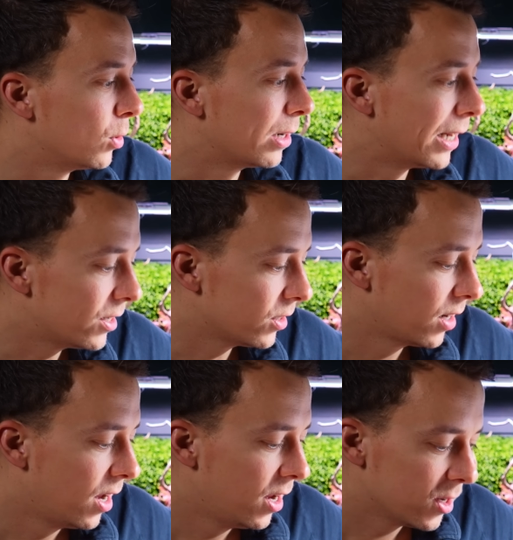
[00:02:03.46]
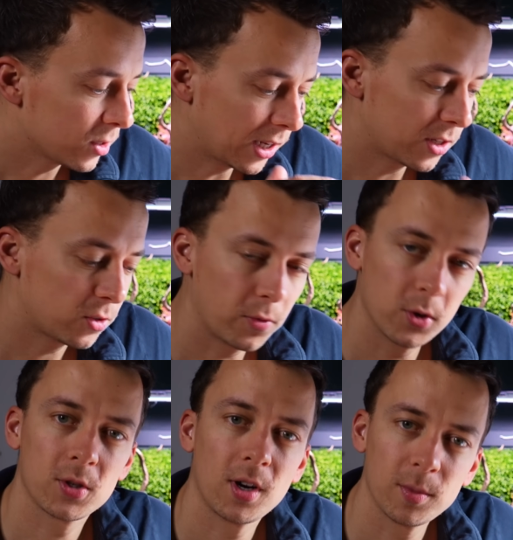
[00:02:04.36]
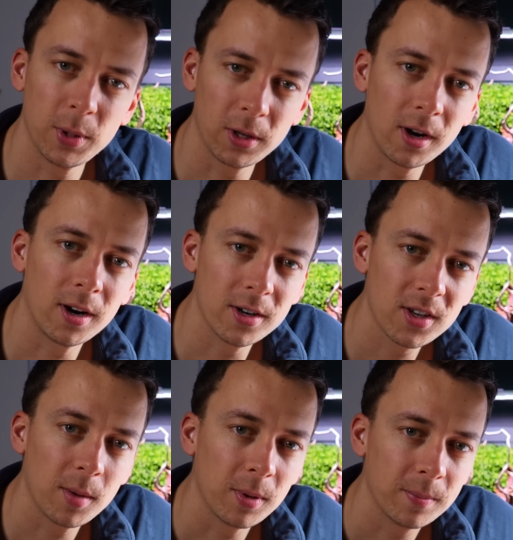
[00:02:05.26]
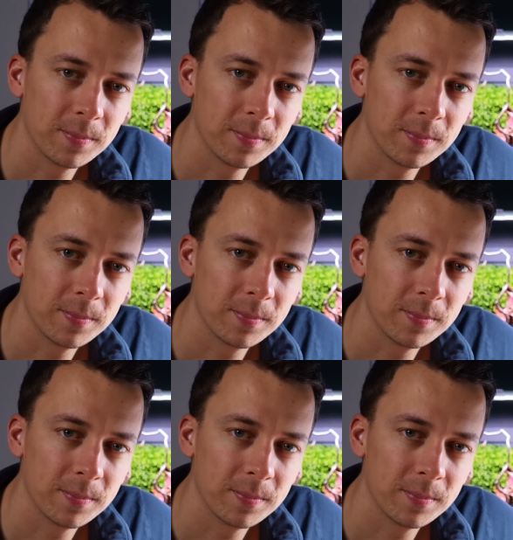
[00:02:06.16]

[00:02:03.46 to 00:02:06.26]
to do it later. So let's first start building our hardscape.